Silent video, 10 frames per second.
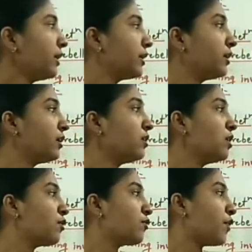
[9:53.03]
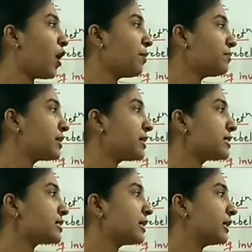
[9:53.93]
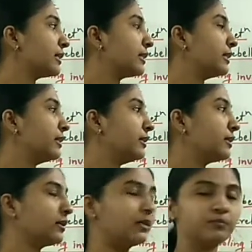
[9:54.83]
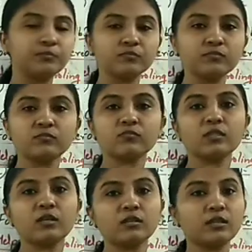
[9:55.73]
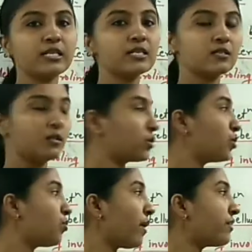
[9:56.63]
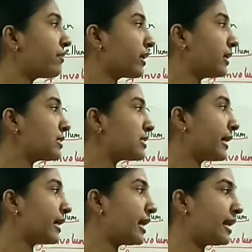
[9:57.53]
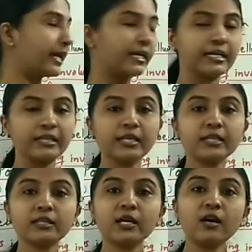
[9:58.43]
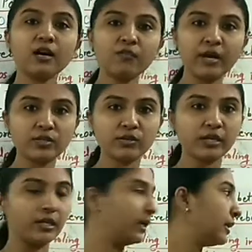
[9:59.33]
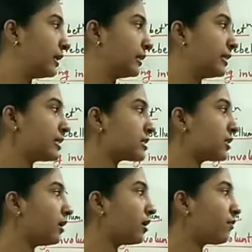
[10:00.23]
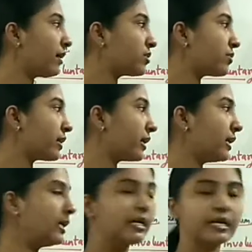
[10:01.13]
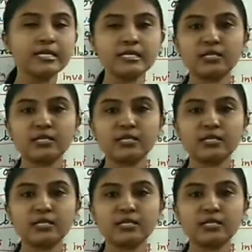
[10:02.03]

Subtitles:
here from this, the these two ventricles, they connect in the third ventricle. This third ventricle is